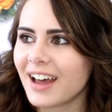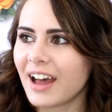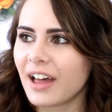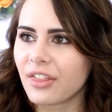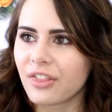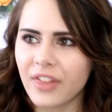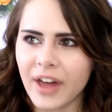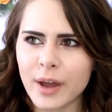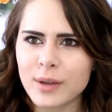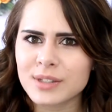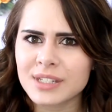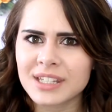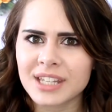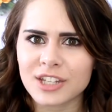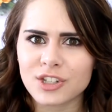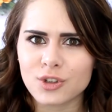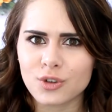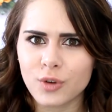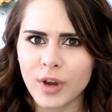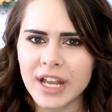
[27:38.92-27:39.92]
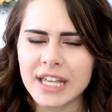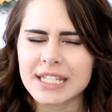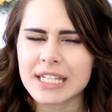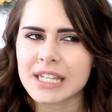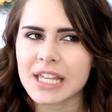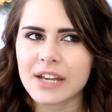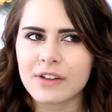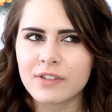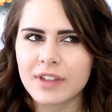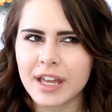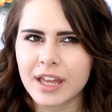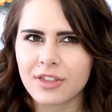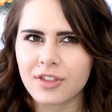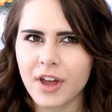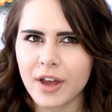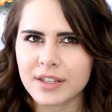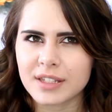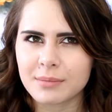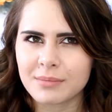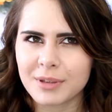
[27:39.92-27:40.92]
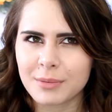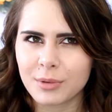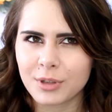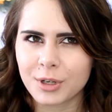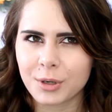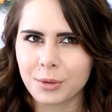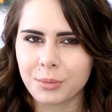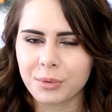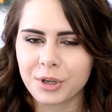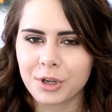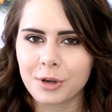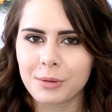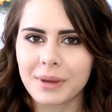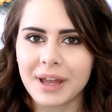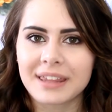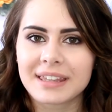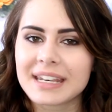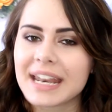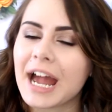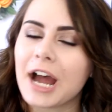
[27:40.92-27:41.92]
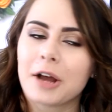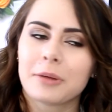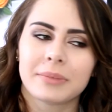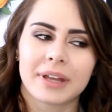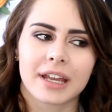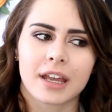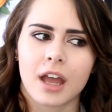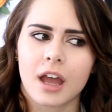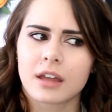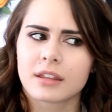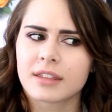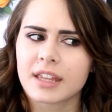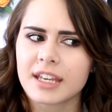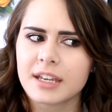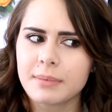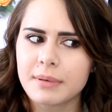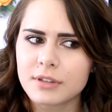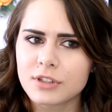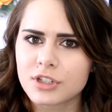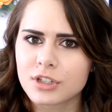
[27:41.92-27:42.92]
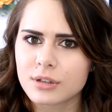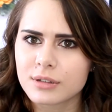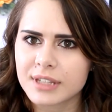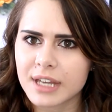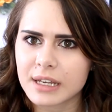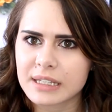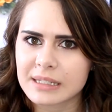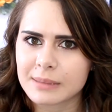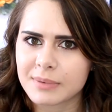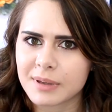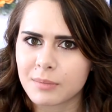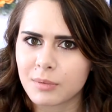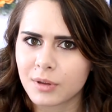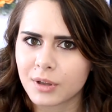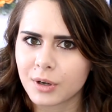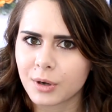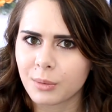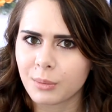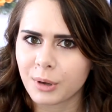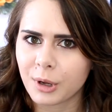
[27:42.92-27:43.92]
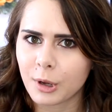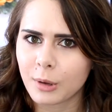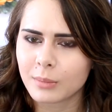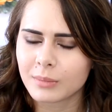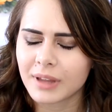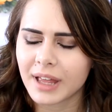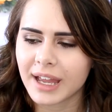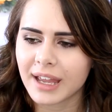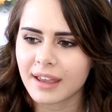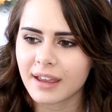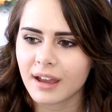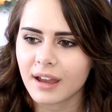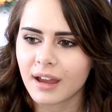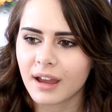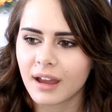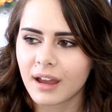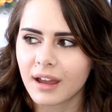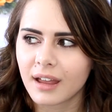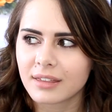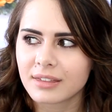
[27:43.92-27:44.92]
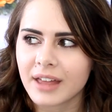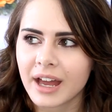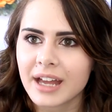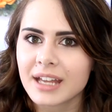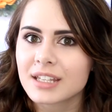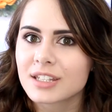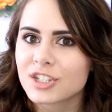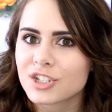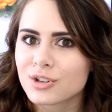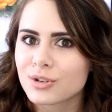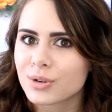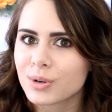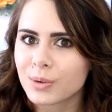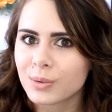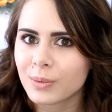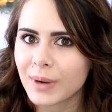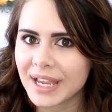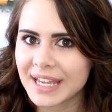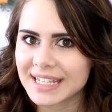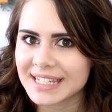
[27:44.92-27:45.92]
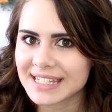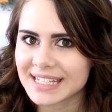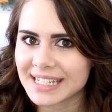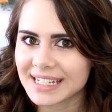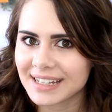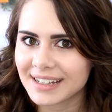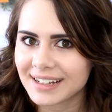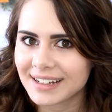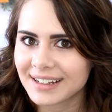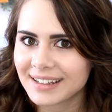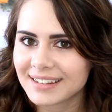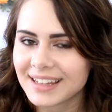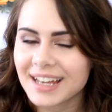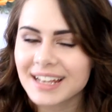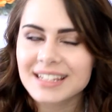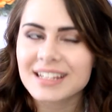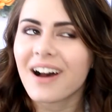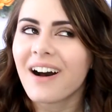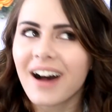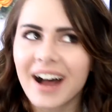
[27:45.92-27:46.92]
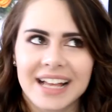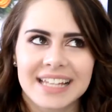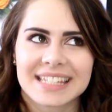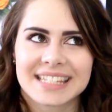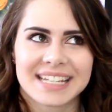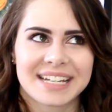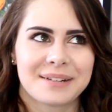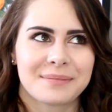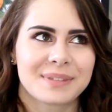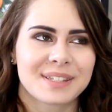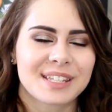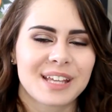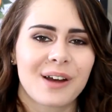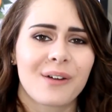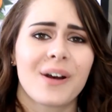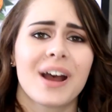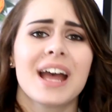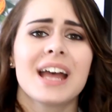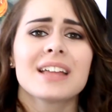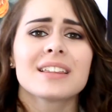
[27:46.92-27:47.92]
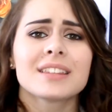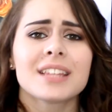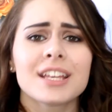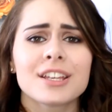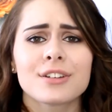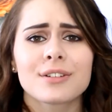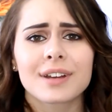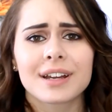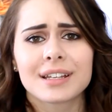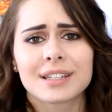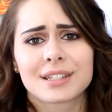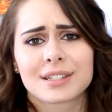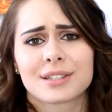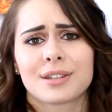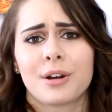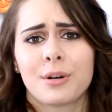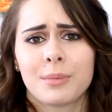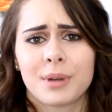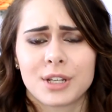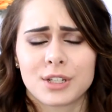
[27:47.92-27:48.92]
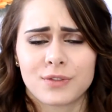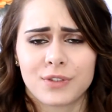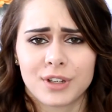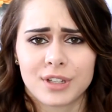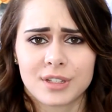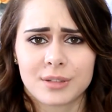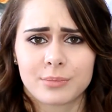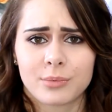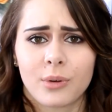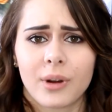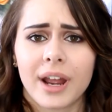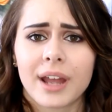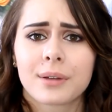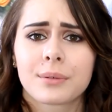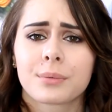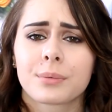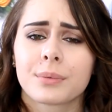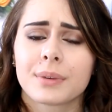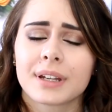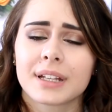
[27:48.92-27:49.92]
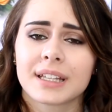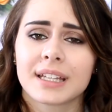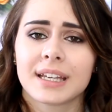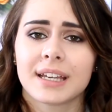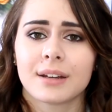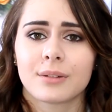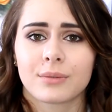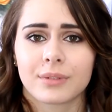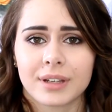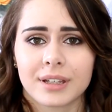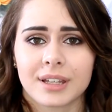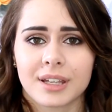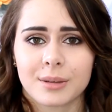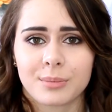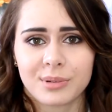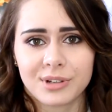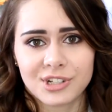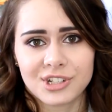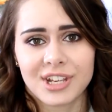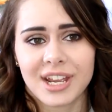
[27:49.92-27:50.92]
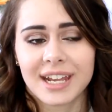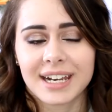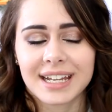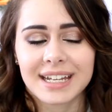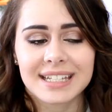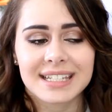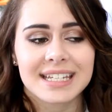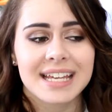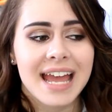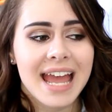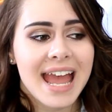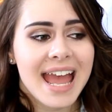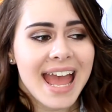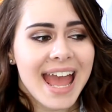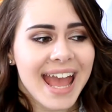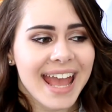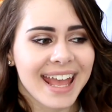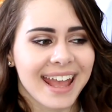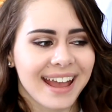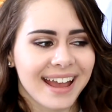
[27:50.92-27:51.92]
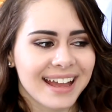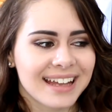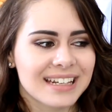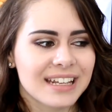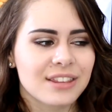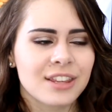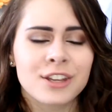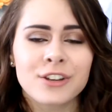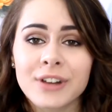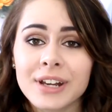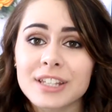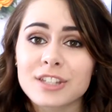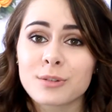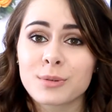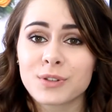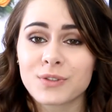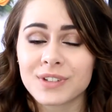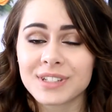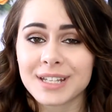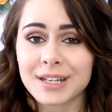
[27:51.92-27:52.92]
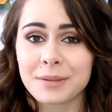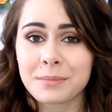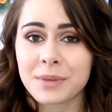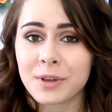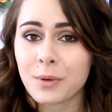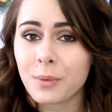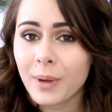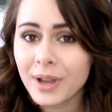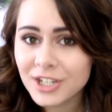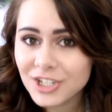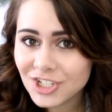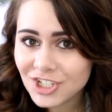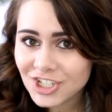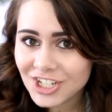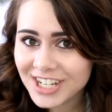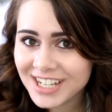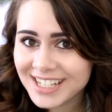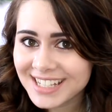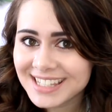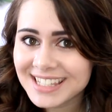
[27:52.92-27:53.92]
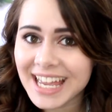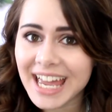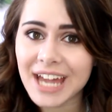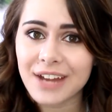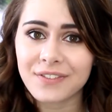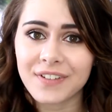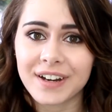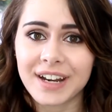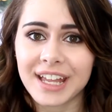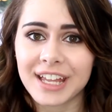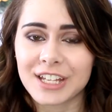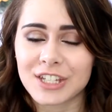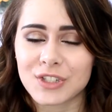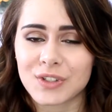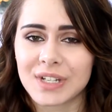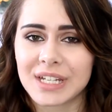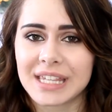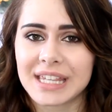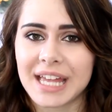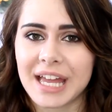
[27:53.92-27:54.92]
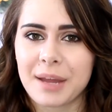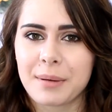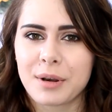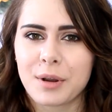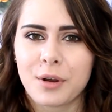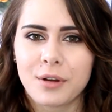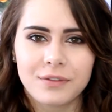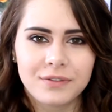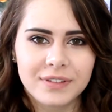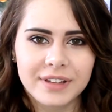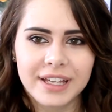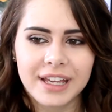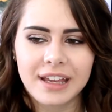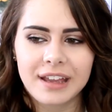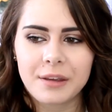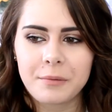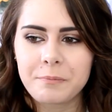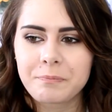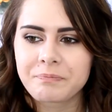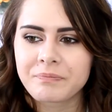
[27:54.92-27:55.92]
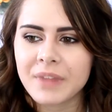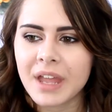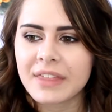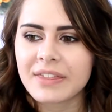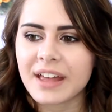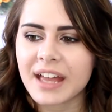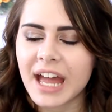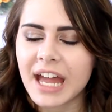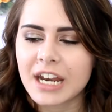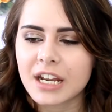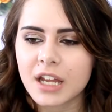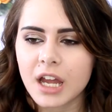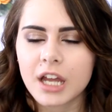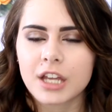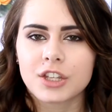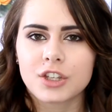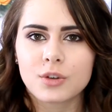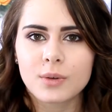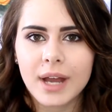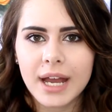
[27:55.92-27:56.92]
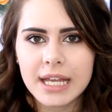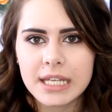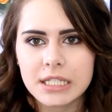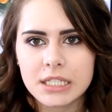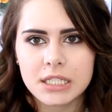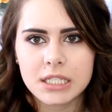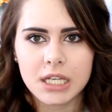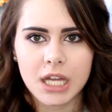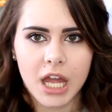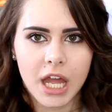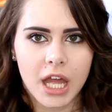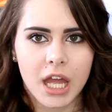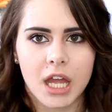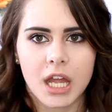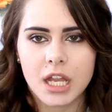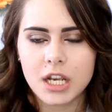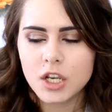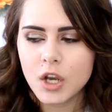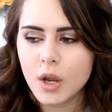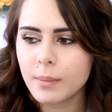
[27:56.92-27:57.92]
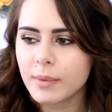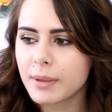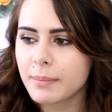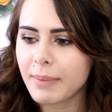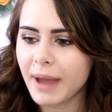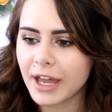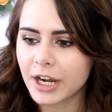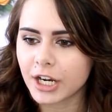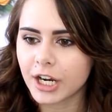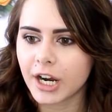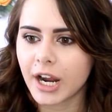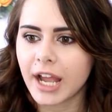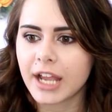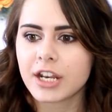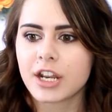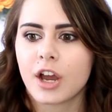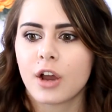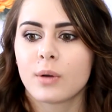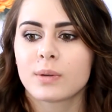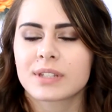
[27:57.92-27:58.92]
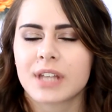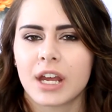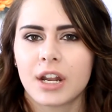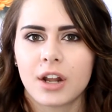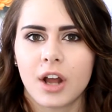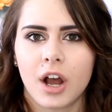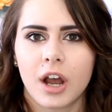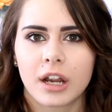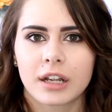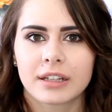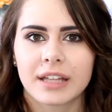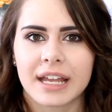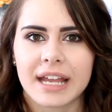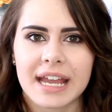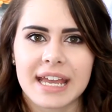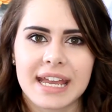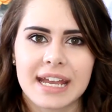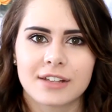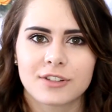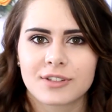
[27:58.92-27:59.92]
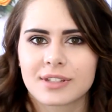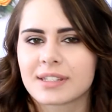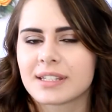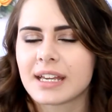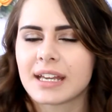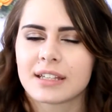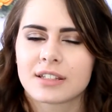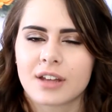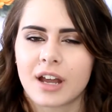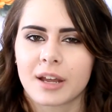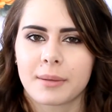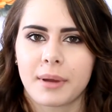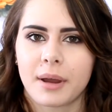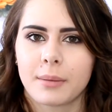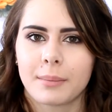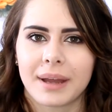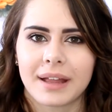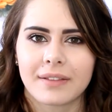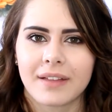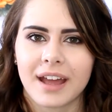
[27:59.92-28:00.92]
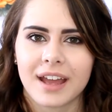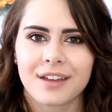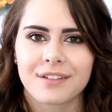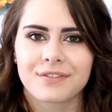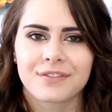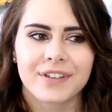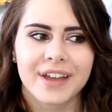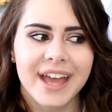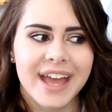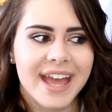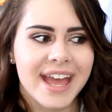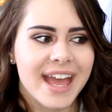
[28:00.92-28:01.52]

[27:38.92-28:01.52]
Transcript: 1,000, that's crazy. Think of like 1,000 people in a room. And now I'm like, think about 2,000 people in a room. Like, that is crazy. That is awesome. So thank you guys so much for your support. I really, really appreciate it. And thank you guys so much for sending me questions. I had fun answering them, and hopefully that kind of got you guys to know me better. I know it's kind of hard, like I can't just sit and talk about my life